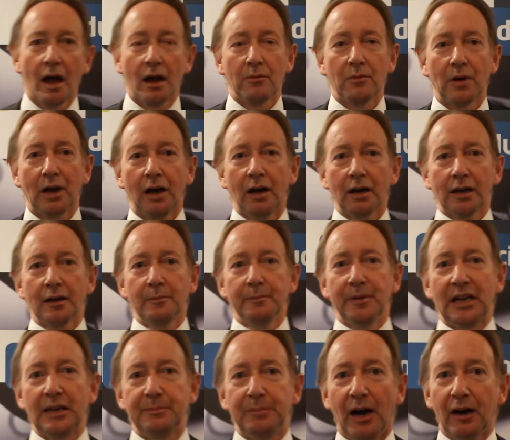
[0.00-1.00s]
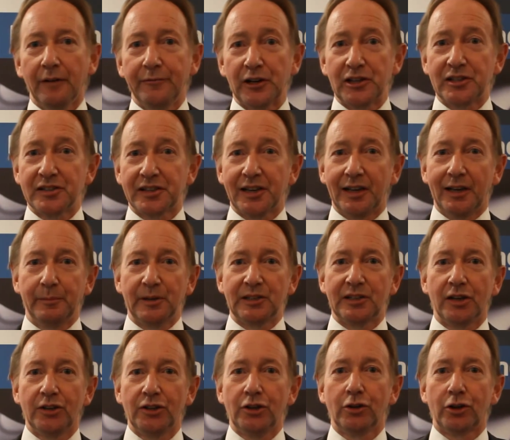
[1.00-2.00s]
Well, our company, Power Efficiency
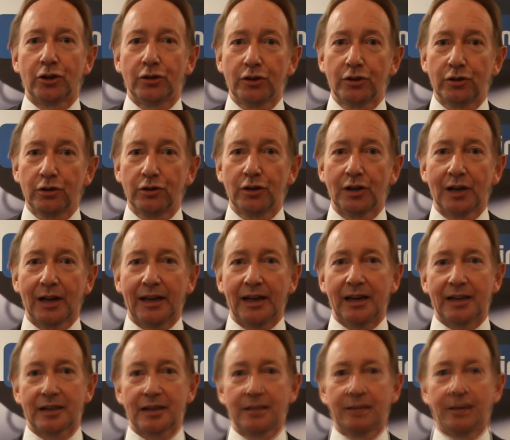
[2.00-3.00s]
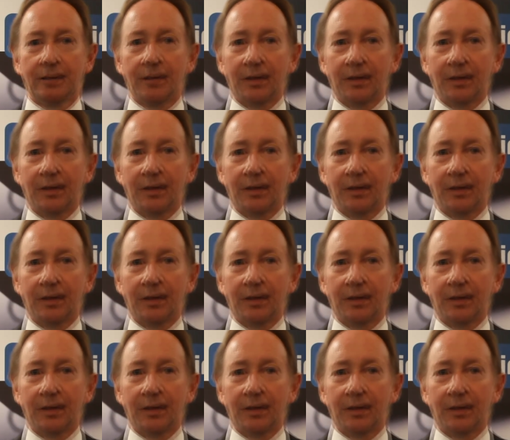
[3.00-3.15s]
Limited, you can Google it.